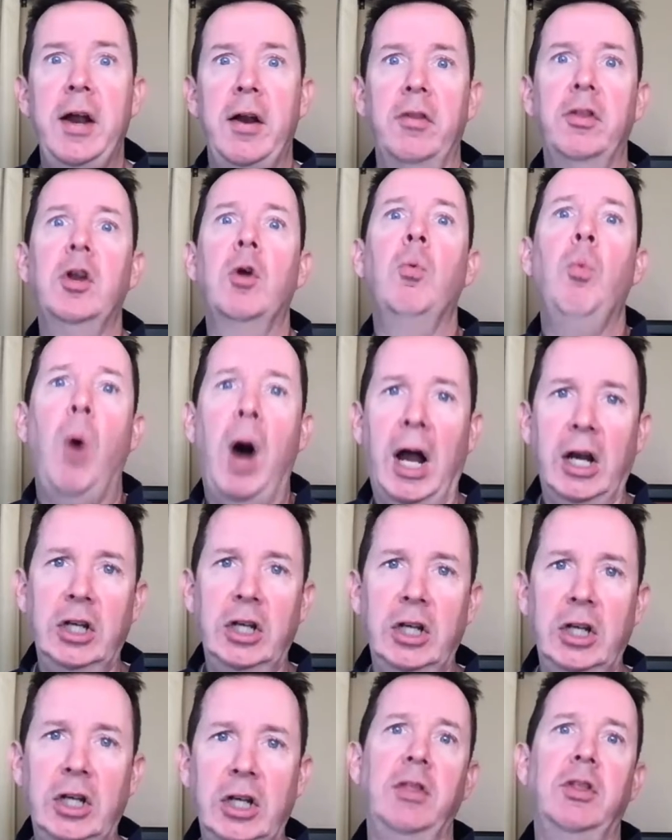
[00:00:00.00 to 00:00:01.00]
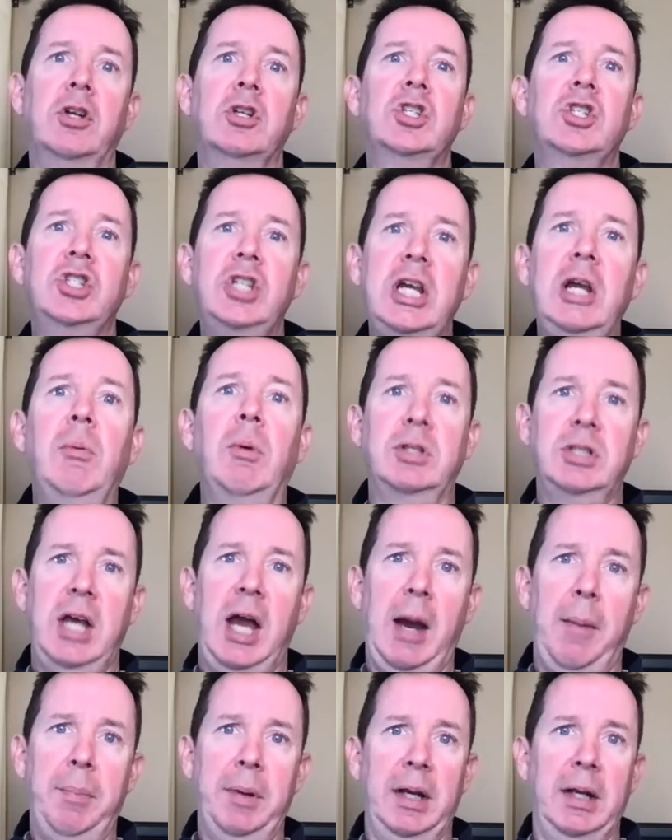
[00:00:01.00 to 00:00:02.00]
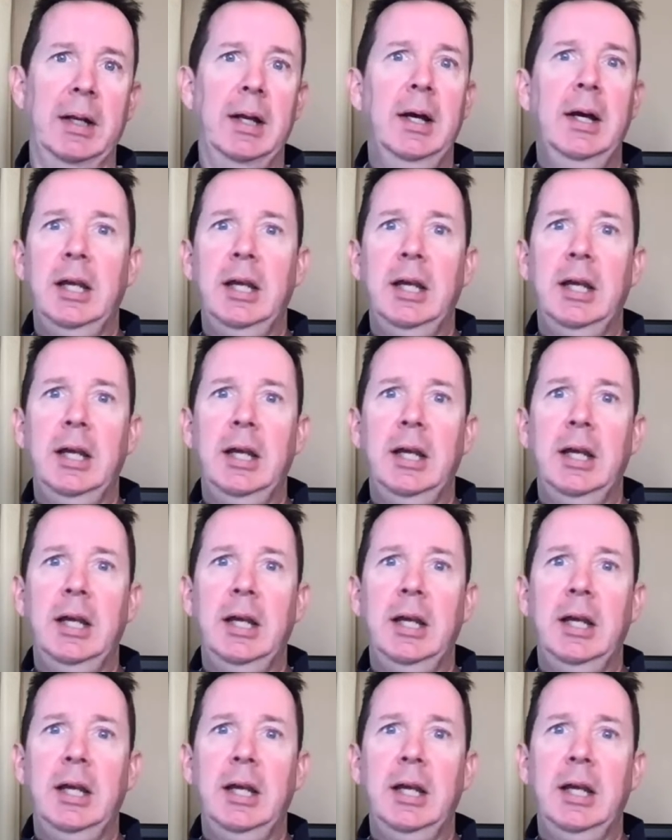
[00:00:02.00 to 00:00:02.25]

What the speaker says: They're watching that. They're seeing what's happening.